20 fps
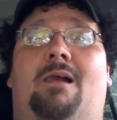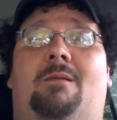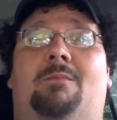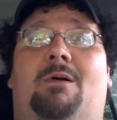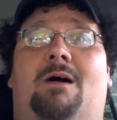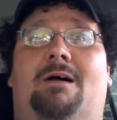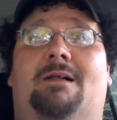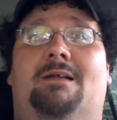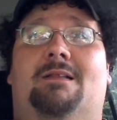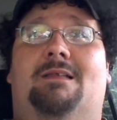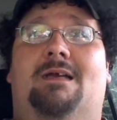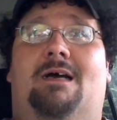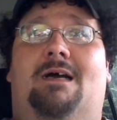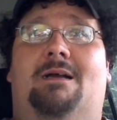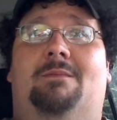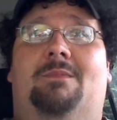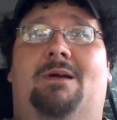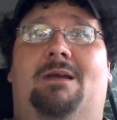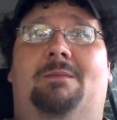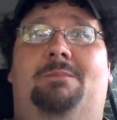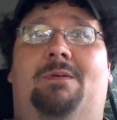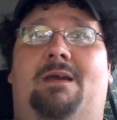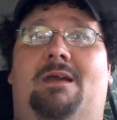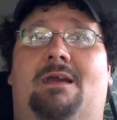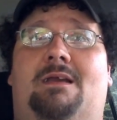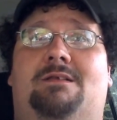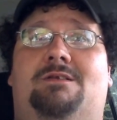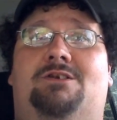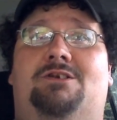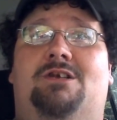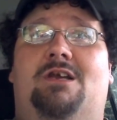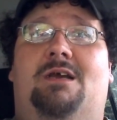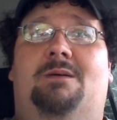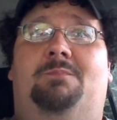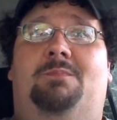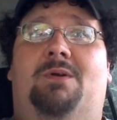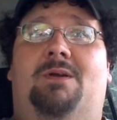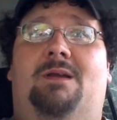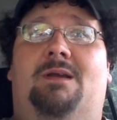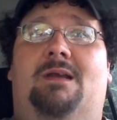by the time I paid
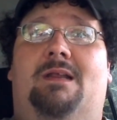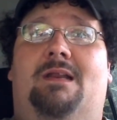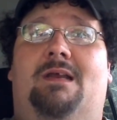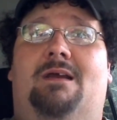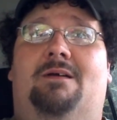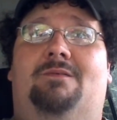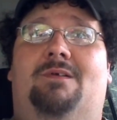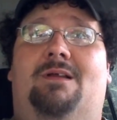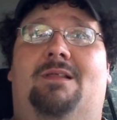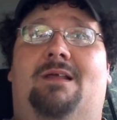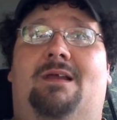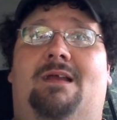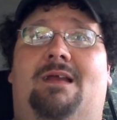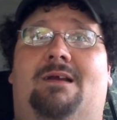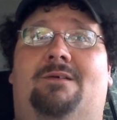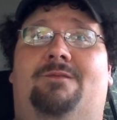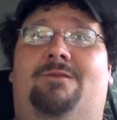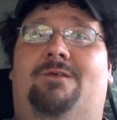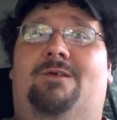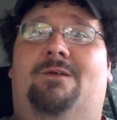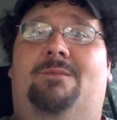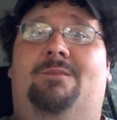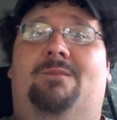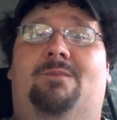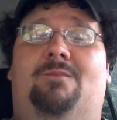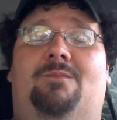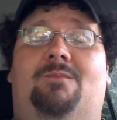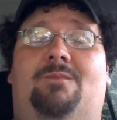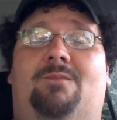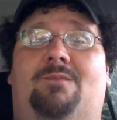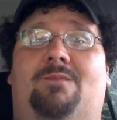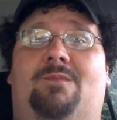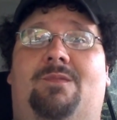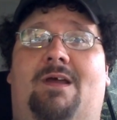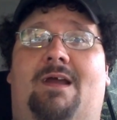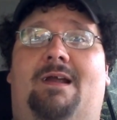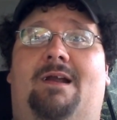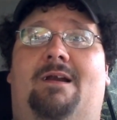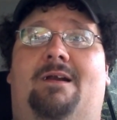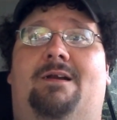shipping and everything from
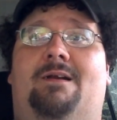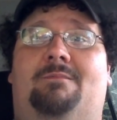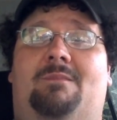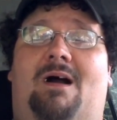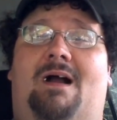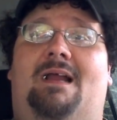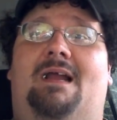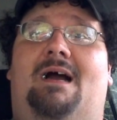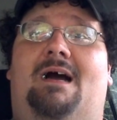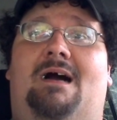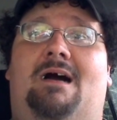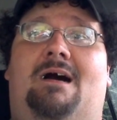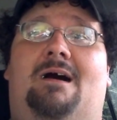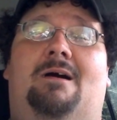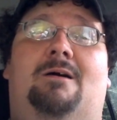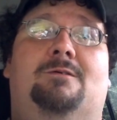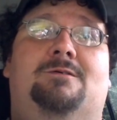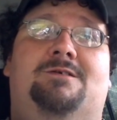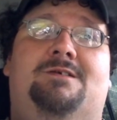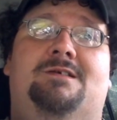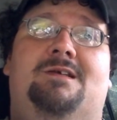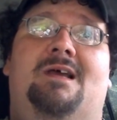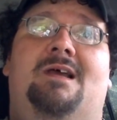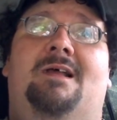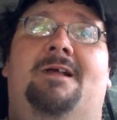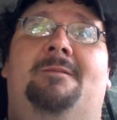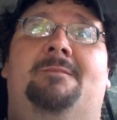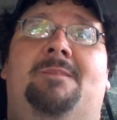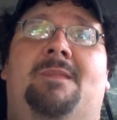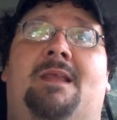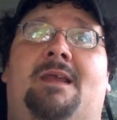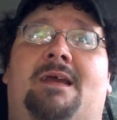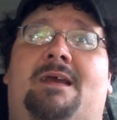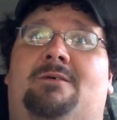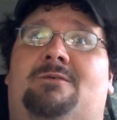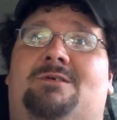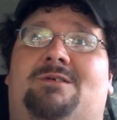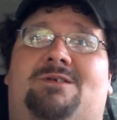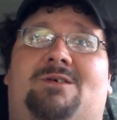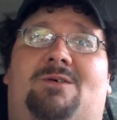there to my house,
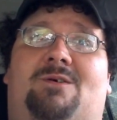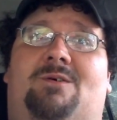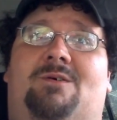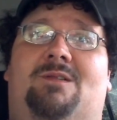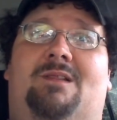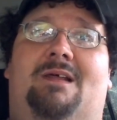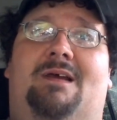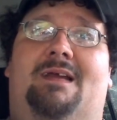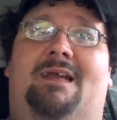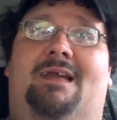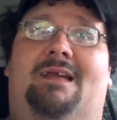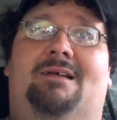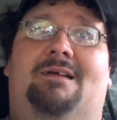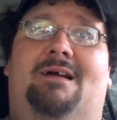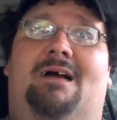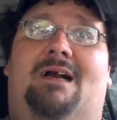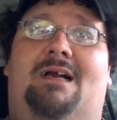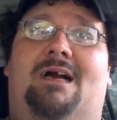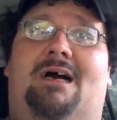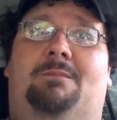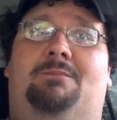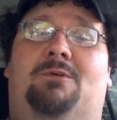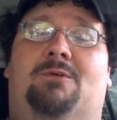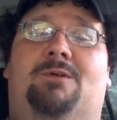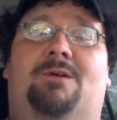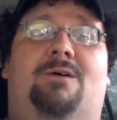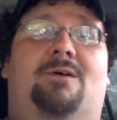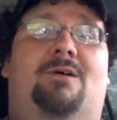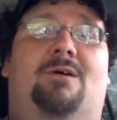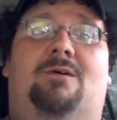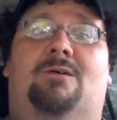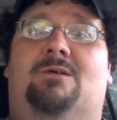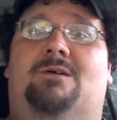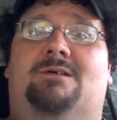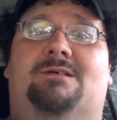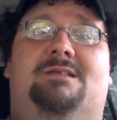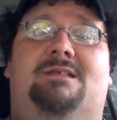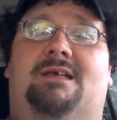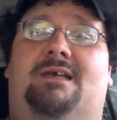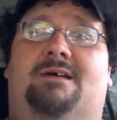it was only a couple
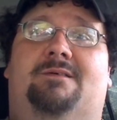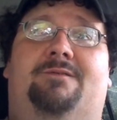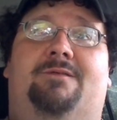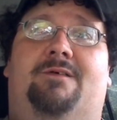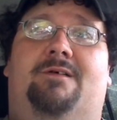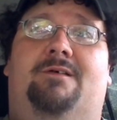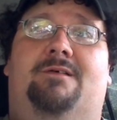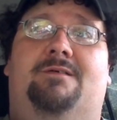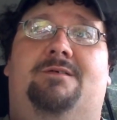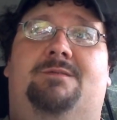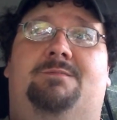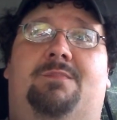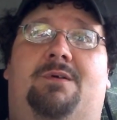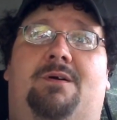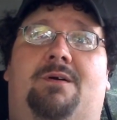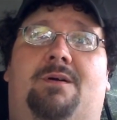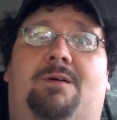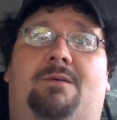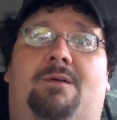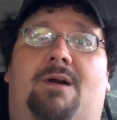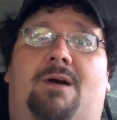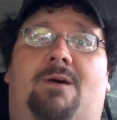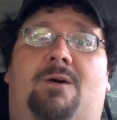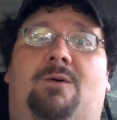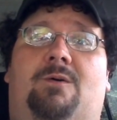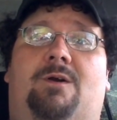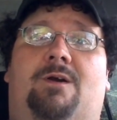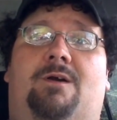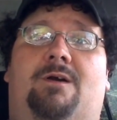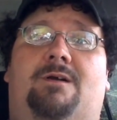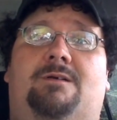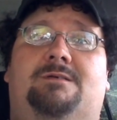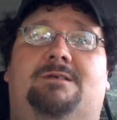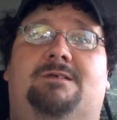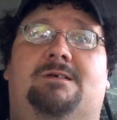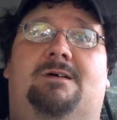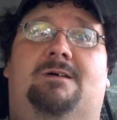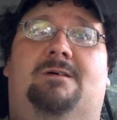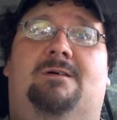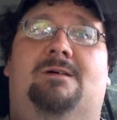dollars difference per rotor,
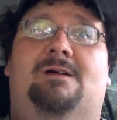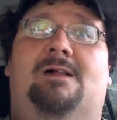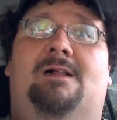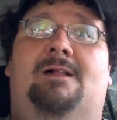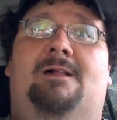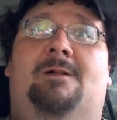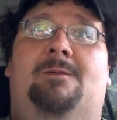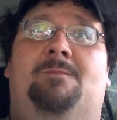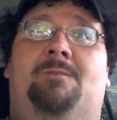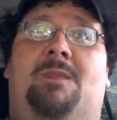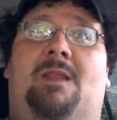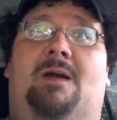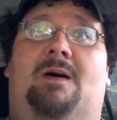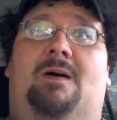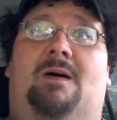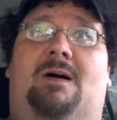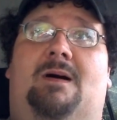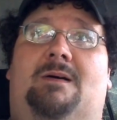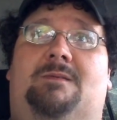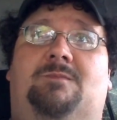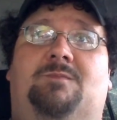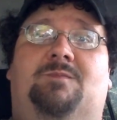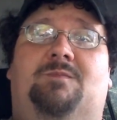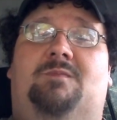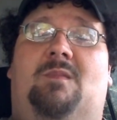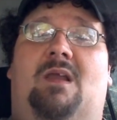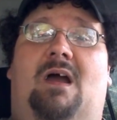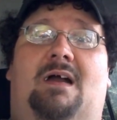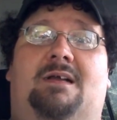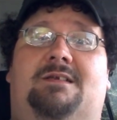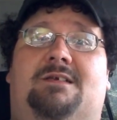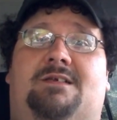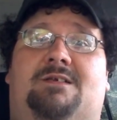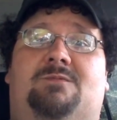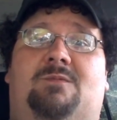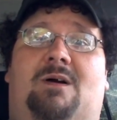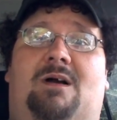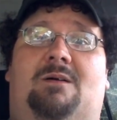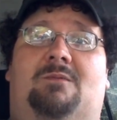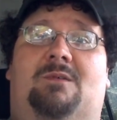so I
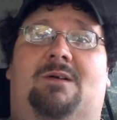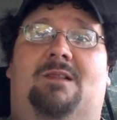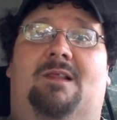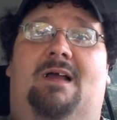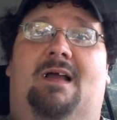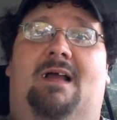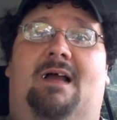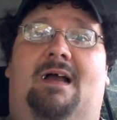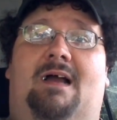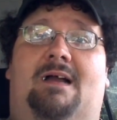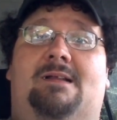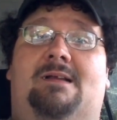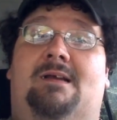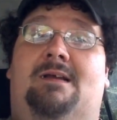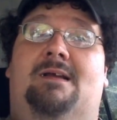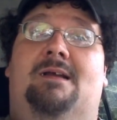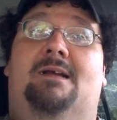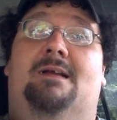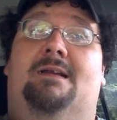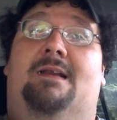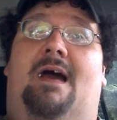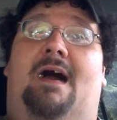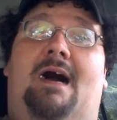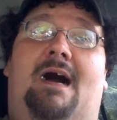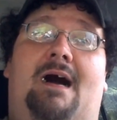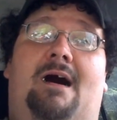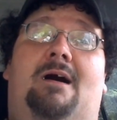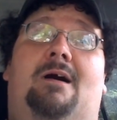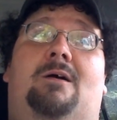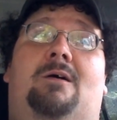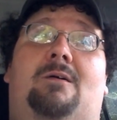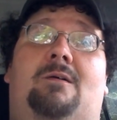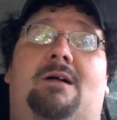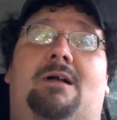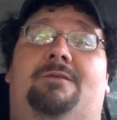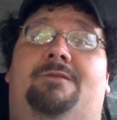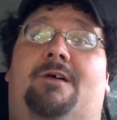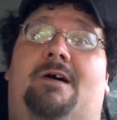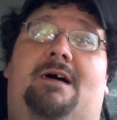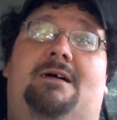just went with that. Now,
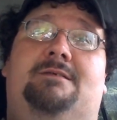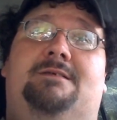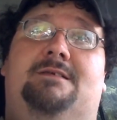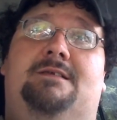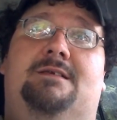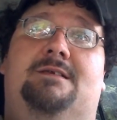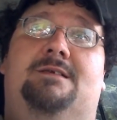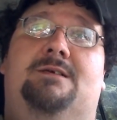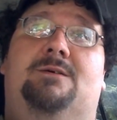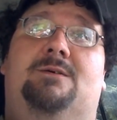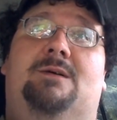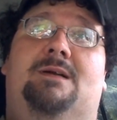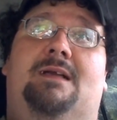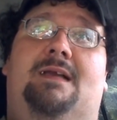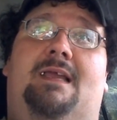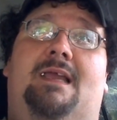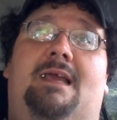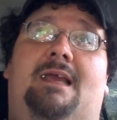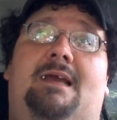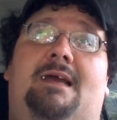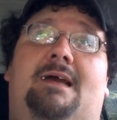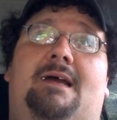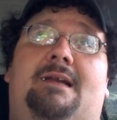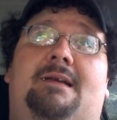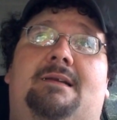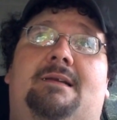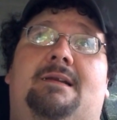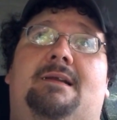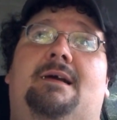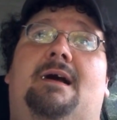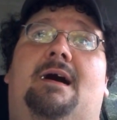if I was to do it again,